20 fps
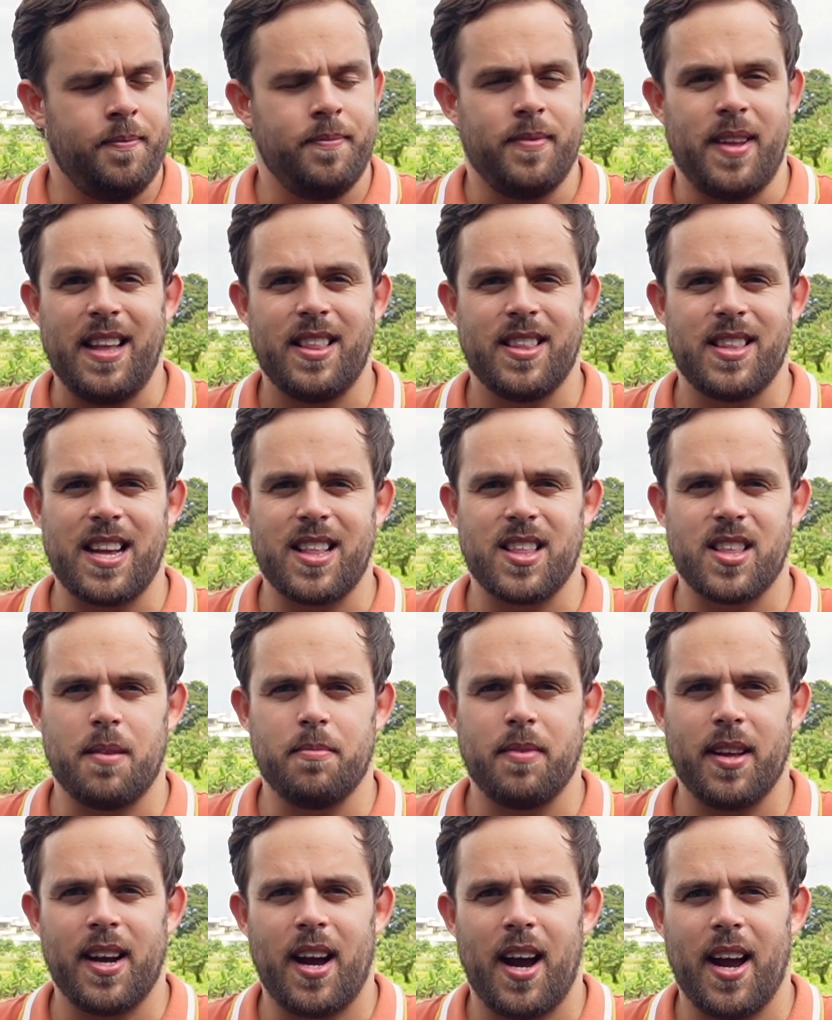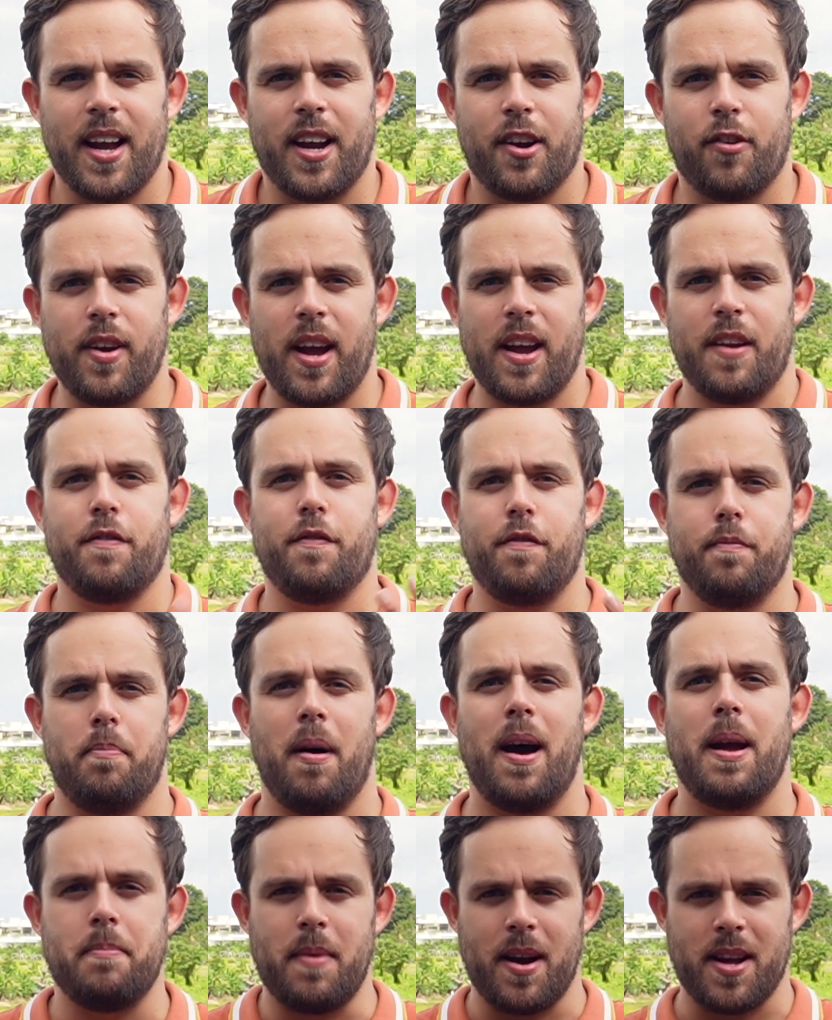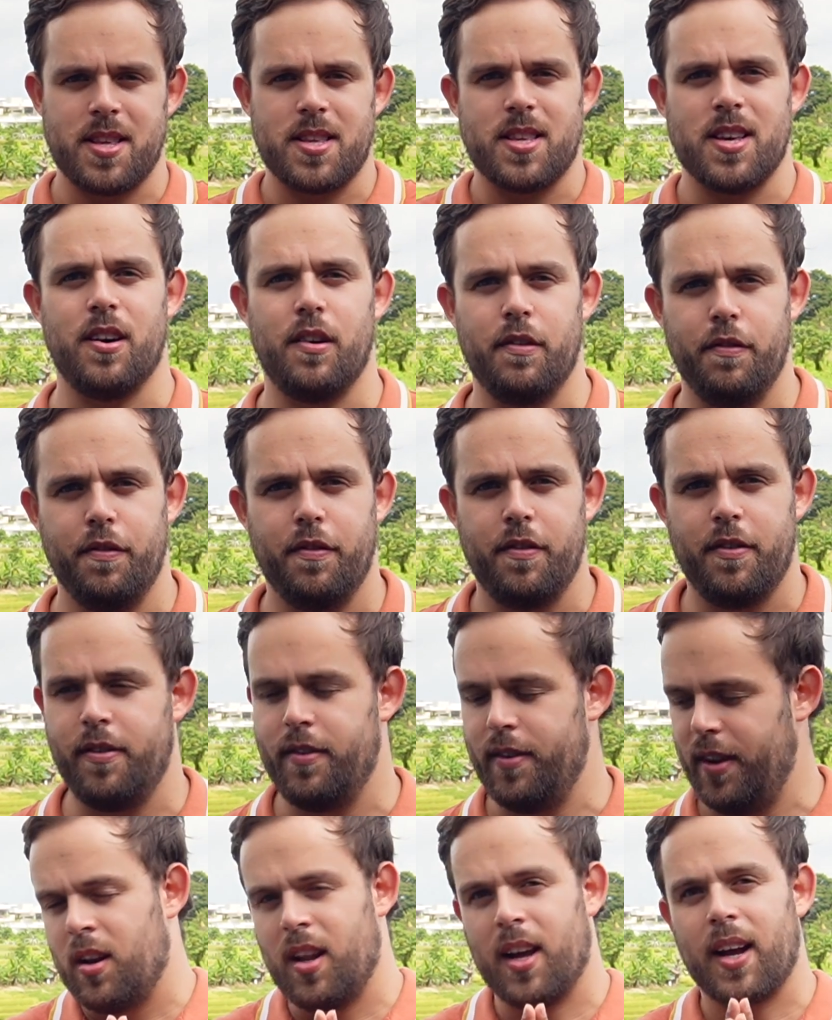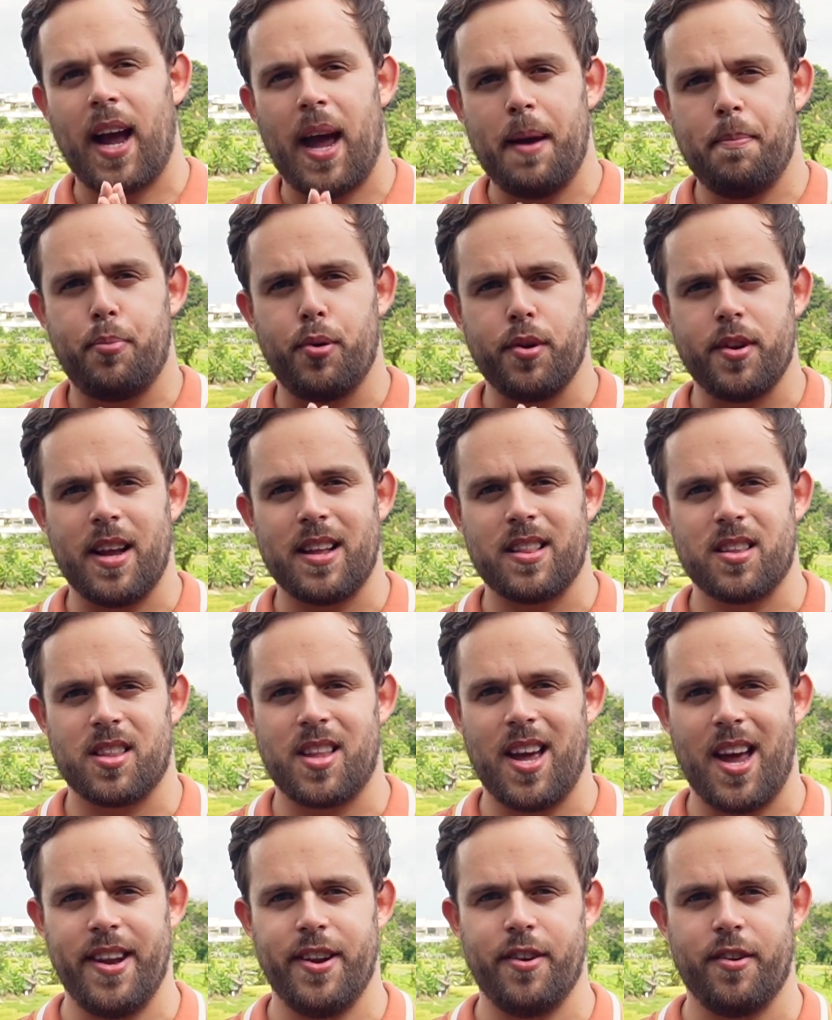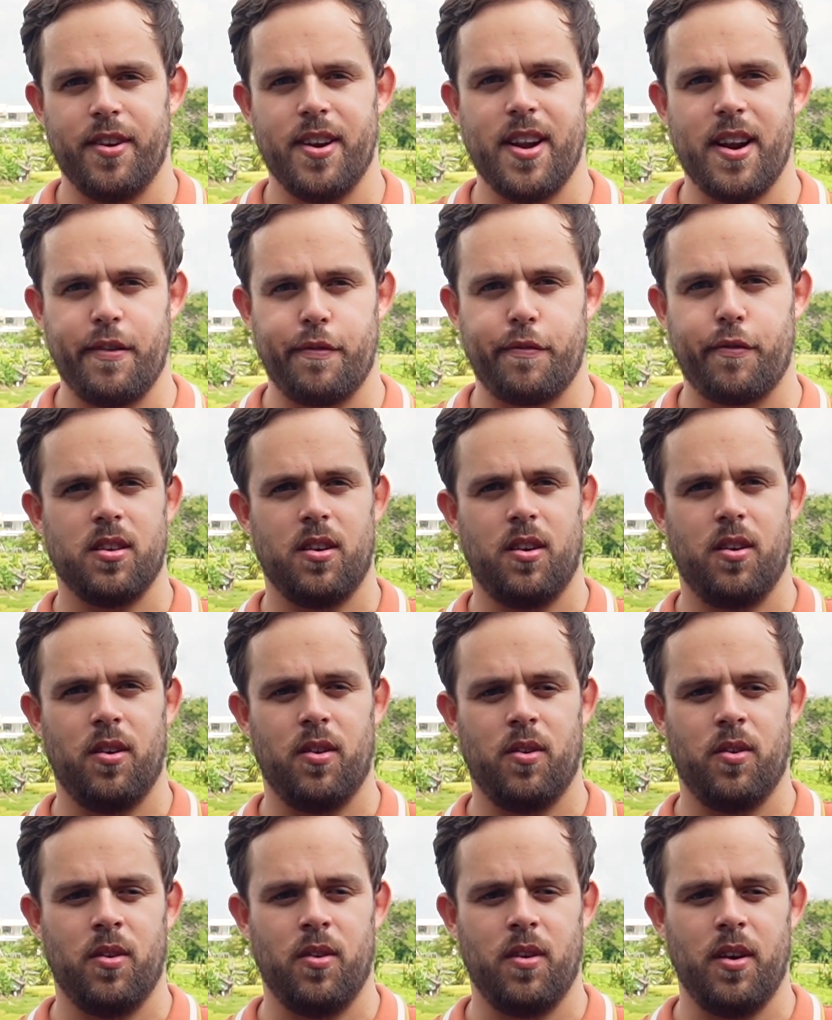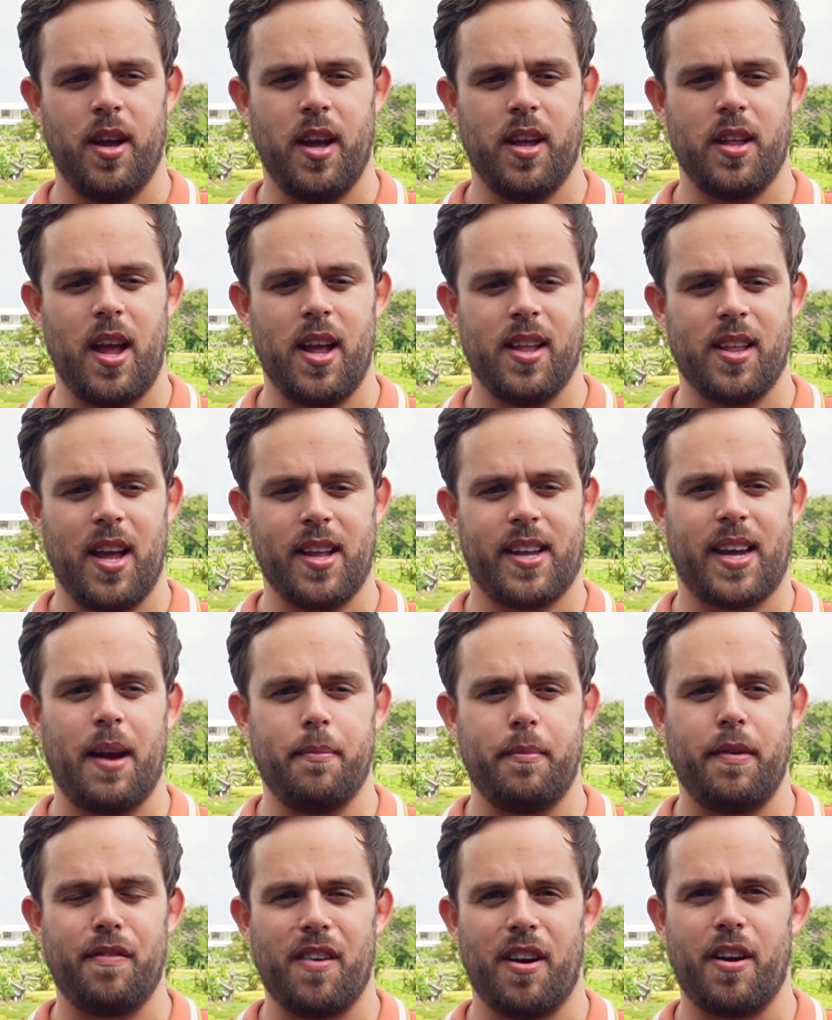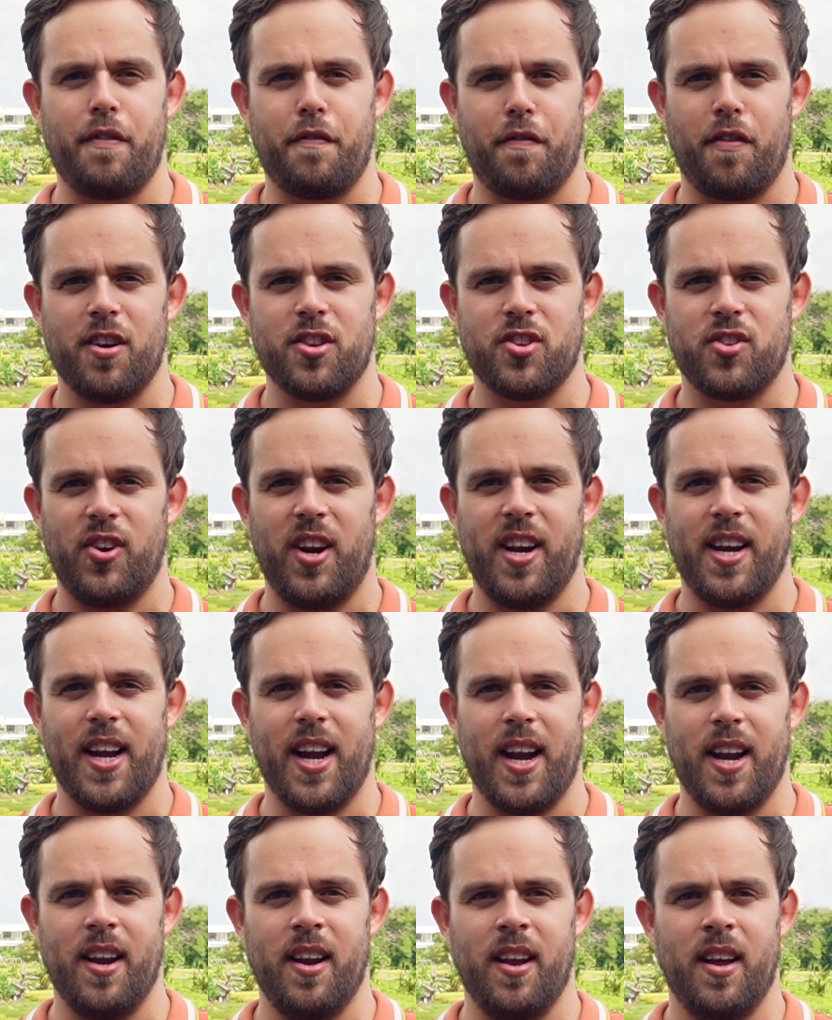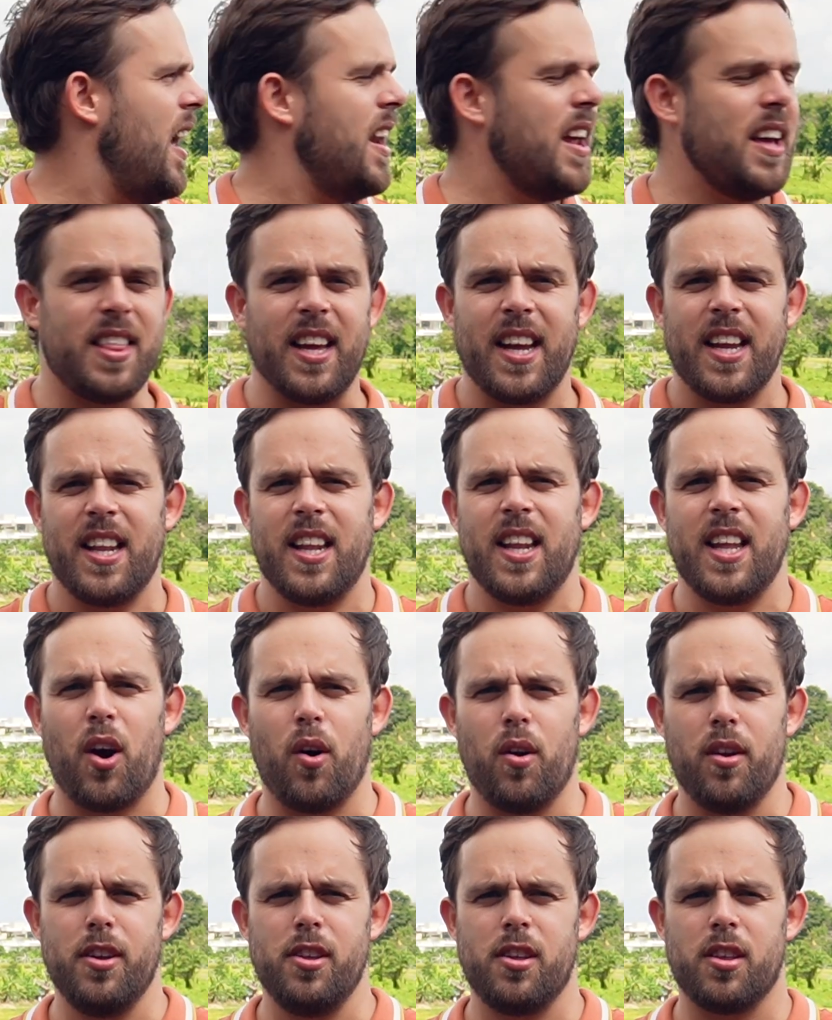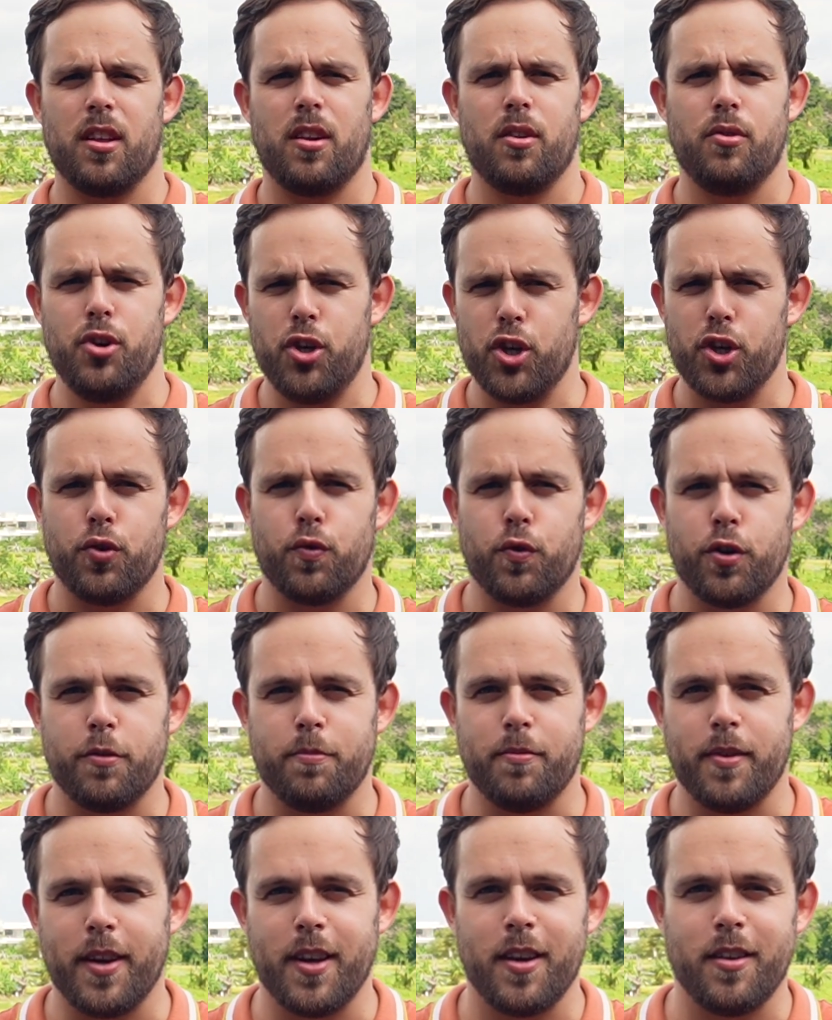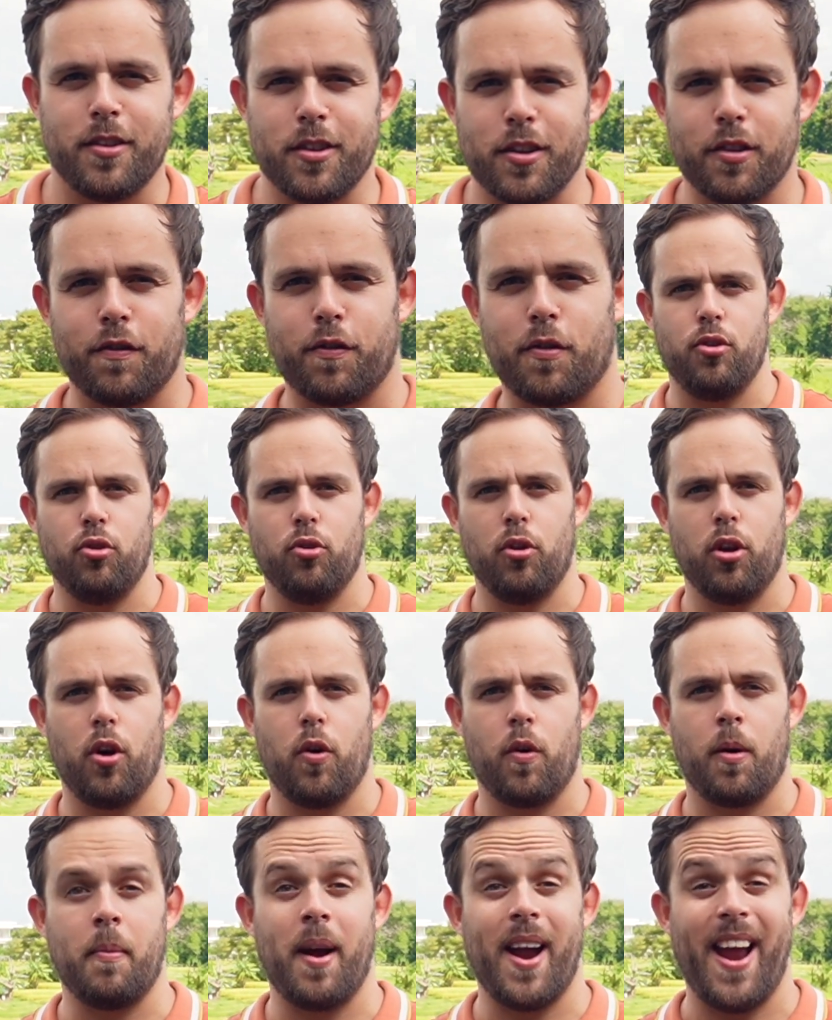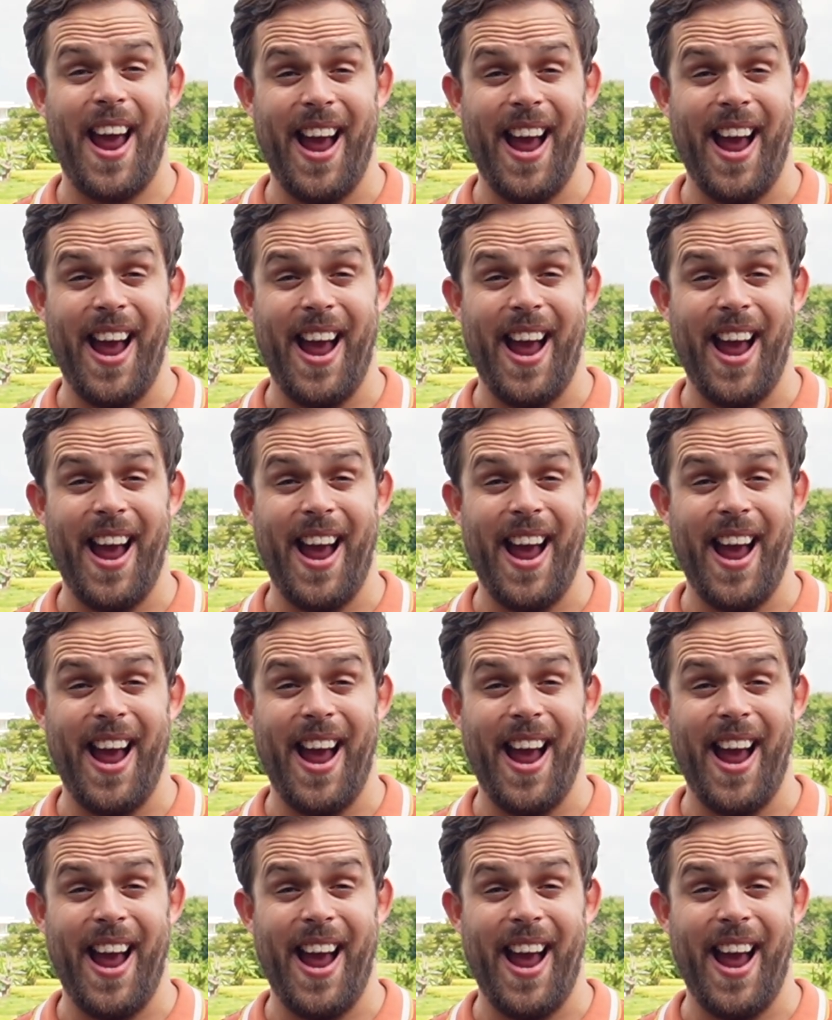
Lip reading: That's something I create by myself. Like, I put that standard there, so it can be very frustrating, and I think the only solution would be just to lower my